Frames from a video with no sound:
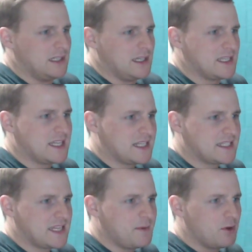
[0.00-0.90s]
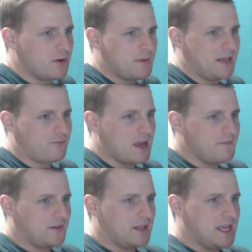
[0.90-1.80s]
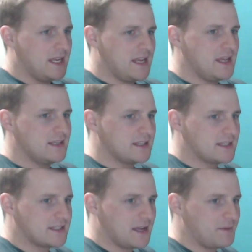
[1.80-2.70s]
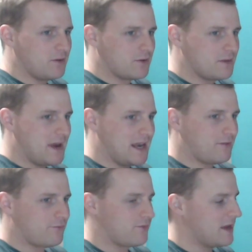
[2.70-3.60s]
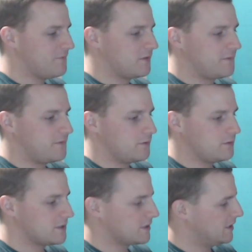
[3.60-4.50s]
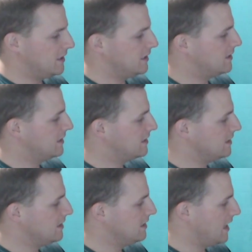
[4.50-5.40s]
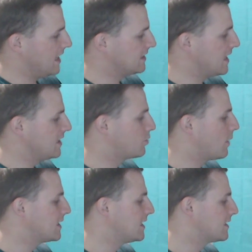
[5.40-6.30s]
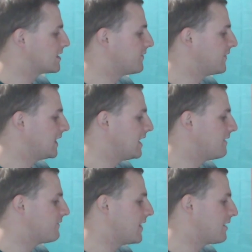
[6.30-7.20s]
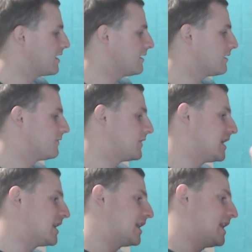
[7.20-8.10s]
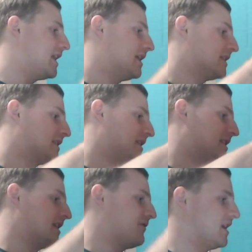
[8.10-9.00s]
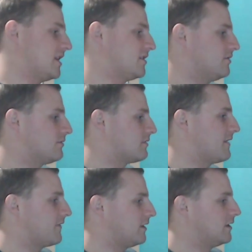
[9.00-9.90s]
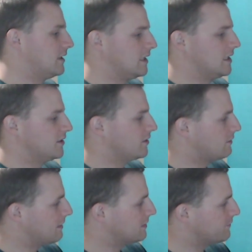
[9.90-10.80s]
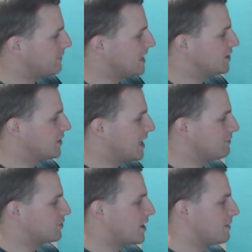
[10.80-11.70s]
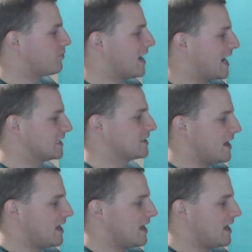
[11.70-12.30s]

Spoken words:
Is that a semi-automatic rifle? It is a semi-automatic rifle, folks. This is the SA20, the civilian variant of the Canadian C7A2 rifle. Took her out to the range today. I was trying to practice.